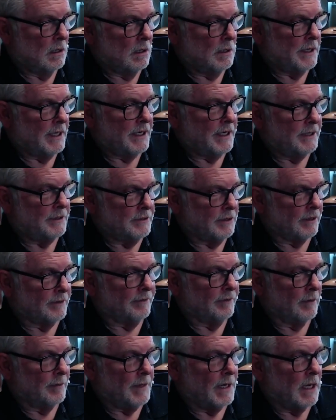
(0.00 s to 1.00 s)
that he took
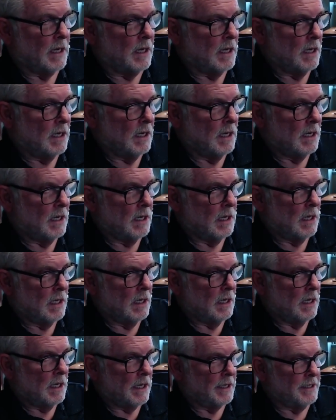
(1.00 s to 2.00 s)
from you.
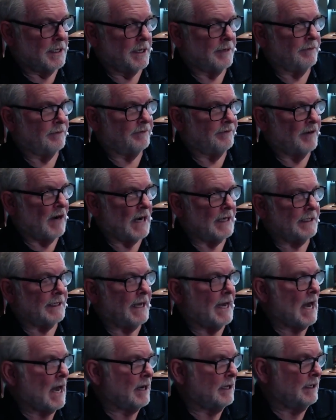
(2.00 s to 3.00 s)
And then finally,
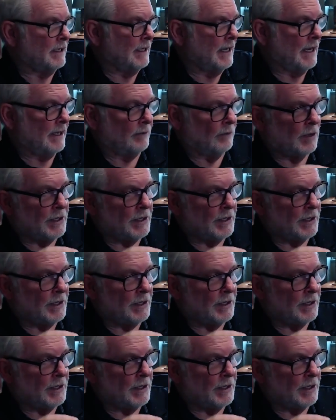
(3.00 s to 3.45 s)
how did it end?